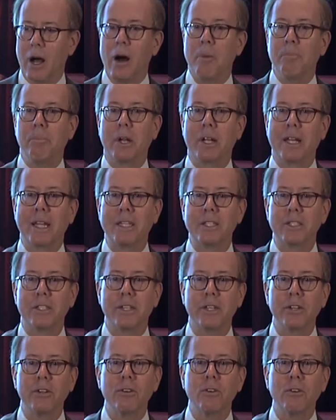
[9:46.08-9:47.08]
But
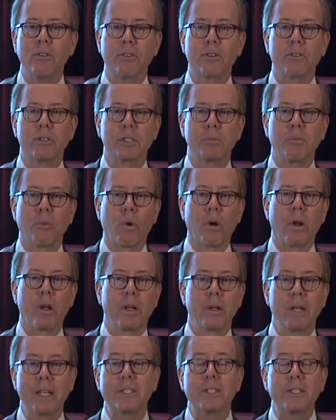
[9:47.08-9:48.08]
until
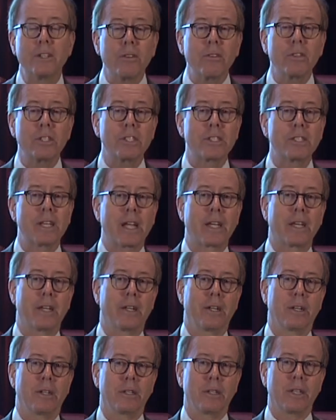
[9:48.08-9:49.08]
the
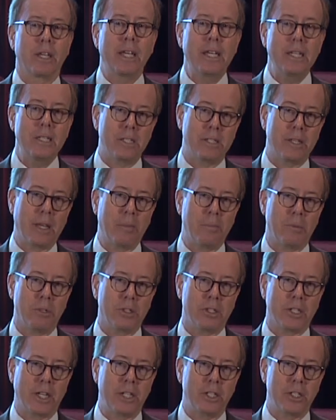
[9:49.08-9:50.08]
second key
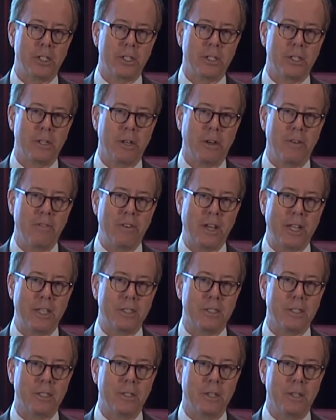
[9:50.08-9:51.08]
stabilization
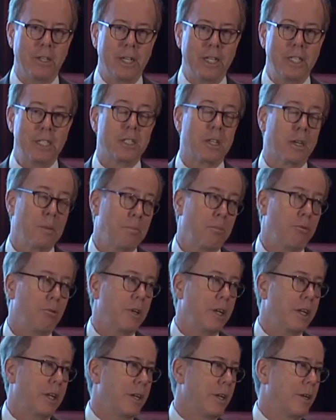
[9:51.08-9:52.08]
event is
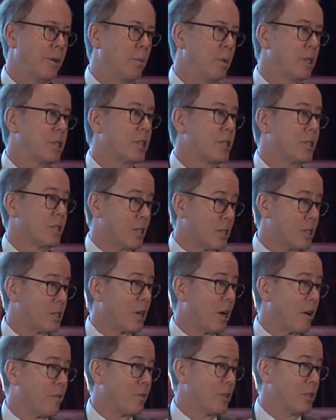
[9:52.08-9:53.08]
completed, which is the
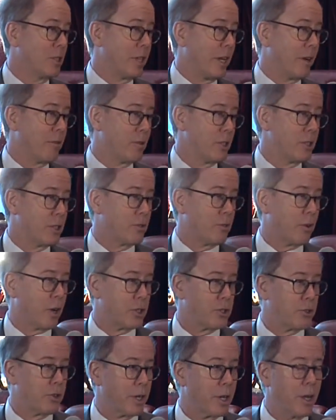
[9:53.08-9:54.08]
sovereign debt
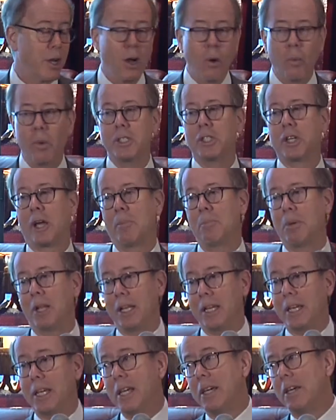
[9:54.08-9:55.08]
restructuring, which I
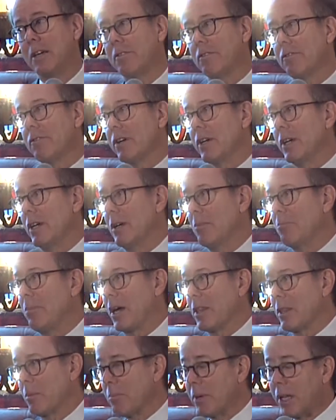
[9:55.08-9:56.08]
believe
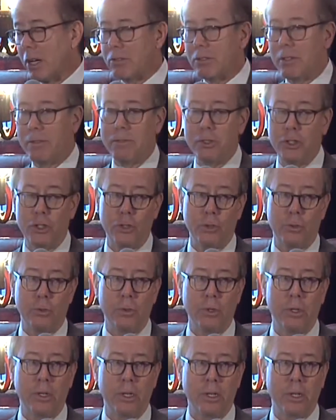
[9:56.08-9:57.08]
by the middle of
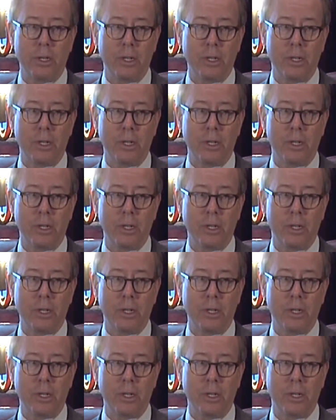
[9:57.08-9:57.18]
June